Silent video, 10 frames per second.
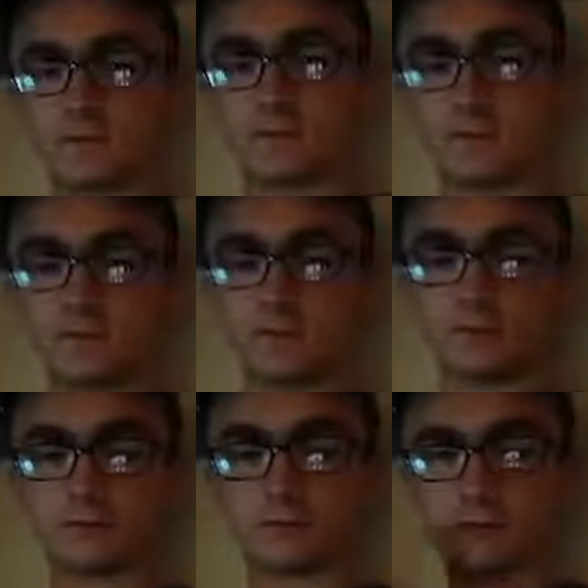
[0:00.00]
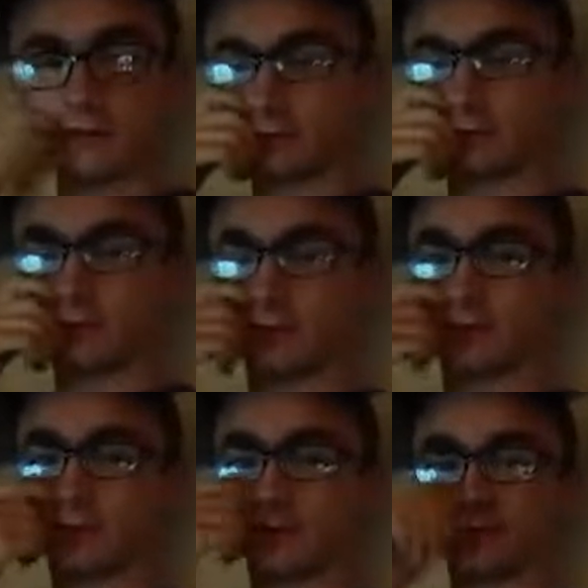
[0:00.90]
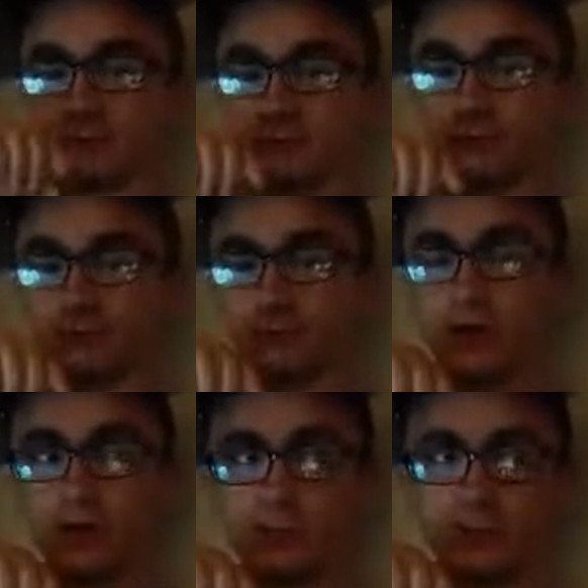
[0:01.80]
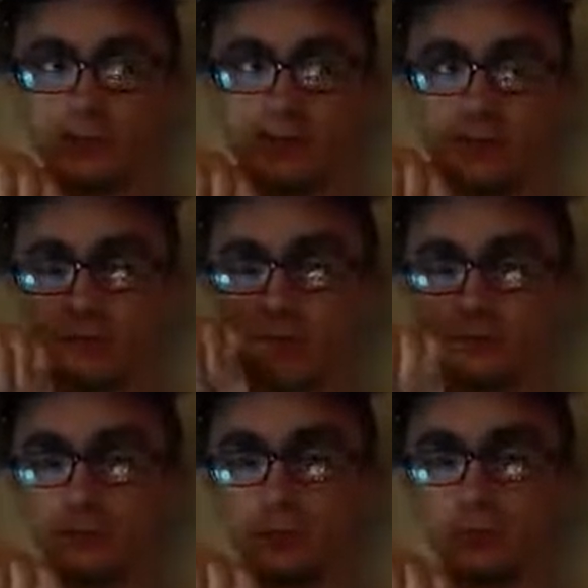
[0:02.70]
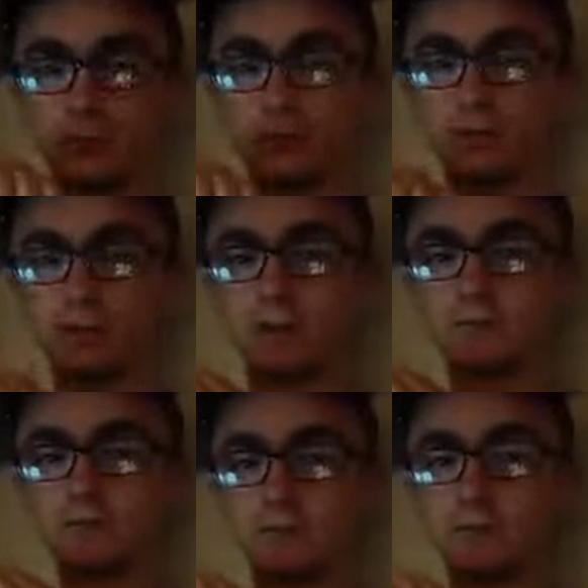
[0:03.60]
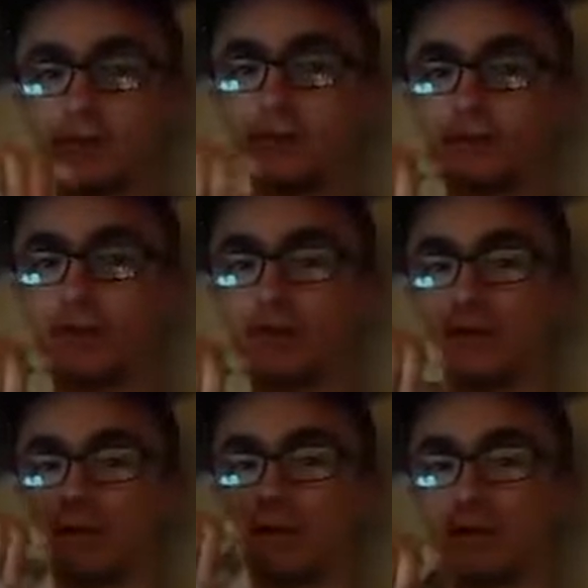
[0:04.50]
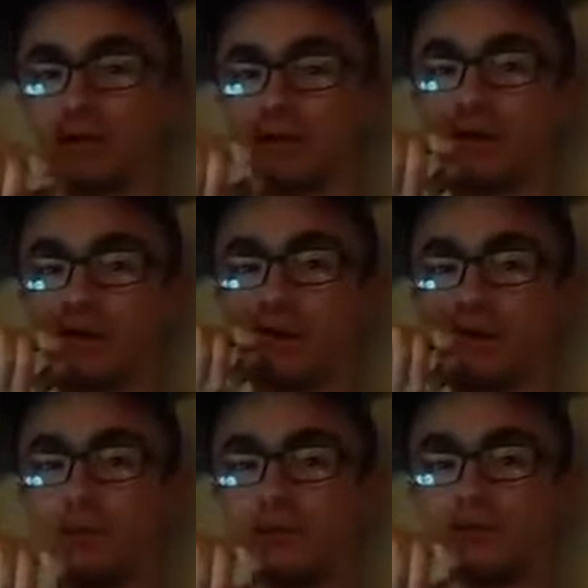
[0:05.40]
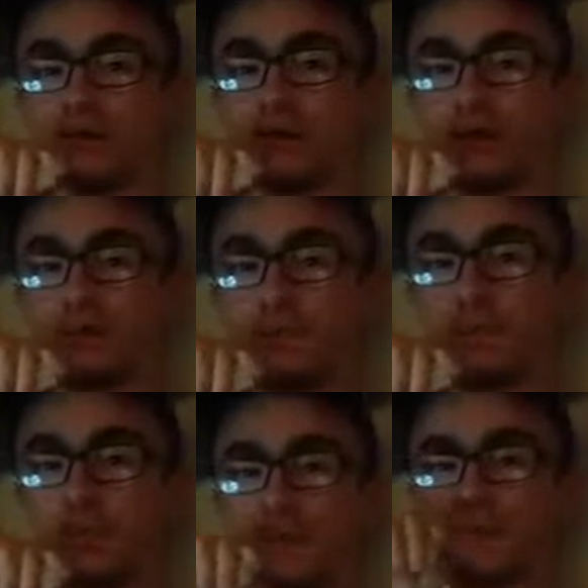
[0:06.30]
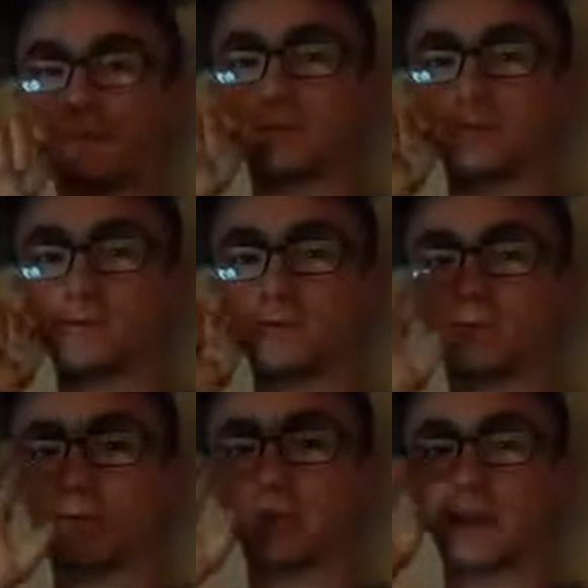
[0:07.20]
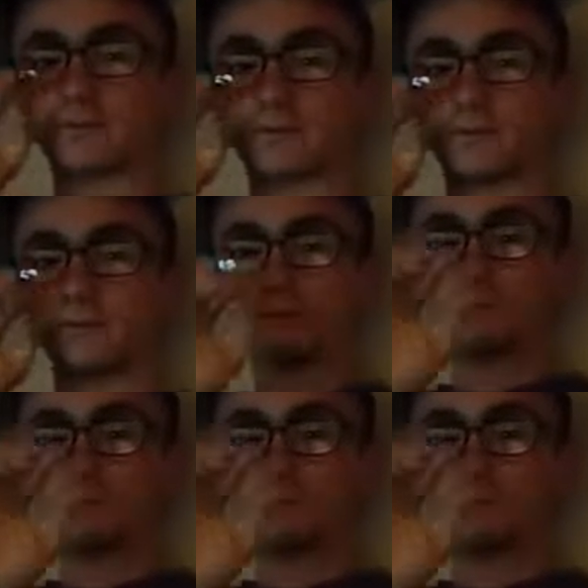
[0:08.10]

Thank you for watching today's video. Make sure you subscribe, put post notifications on, and don't forget to get the hottest merch in the game. Roll the outro.